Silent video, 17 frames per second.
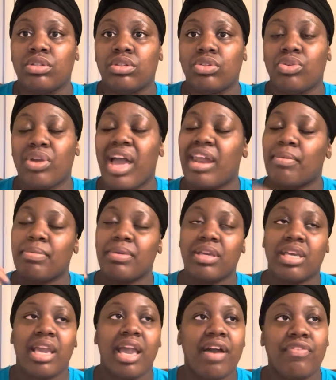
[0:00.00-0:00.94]
You got to be
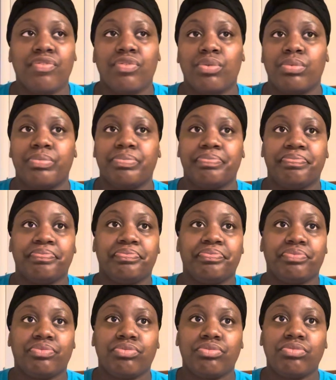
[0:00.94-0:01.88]
careful.
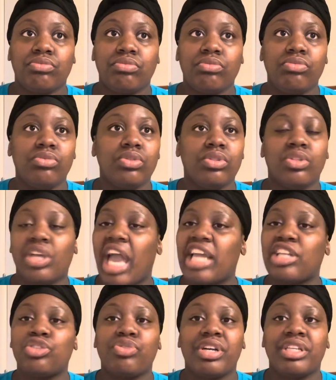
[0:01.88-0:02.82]

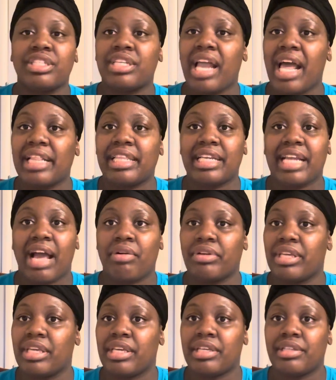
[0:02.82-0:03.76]
Can't trust nothing out
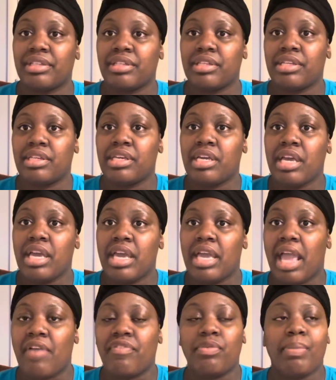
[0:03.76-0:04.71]
here.
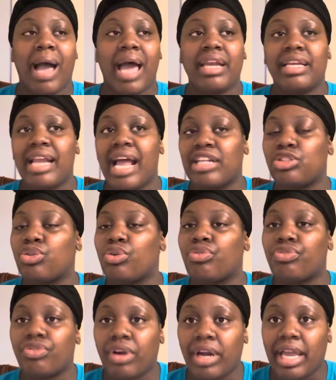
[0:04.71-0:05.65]
Everybody not your
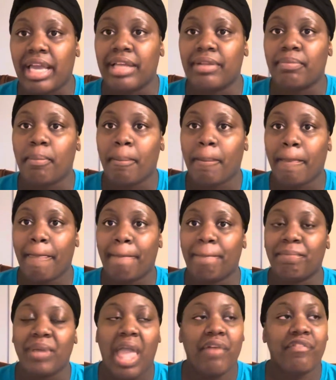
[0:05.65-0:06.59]
friend.
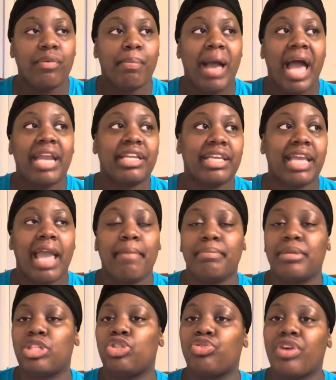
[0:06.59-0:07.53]
Everybody can't
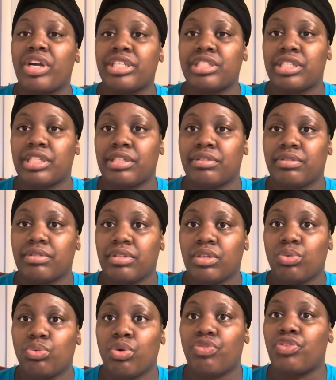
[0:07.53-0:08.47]
be trusted
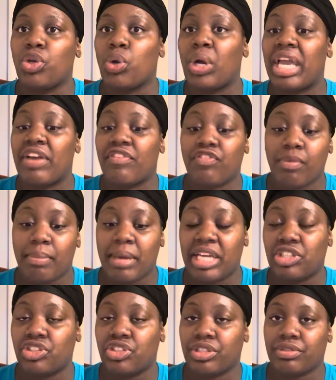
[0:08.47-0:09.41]
with your
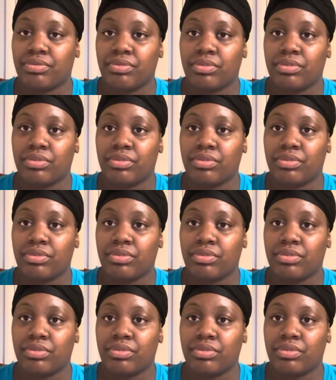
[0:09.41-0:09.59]
information.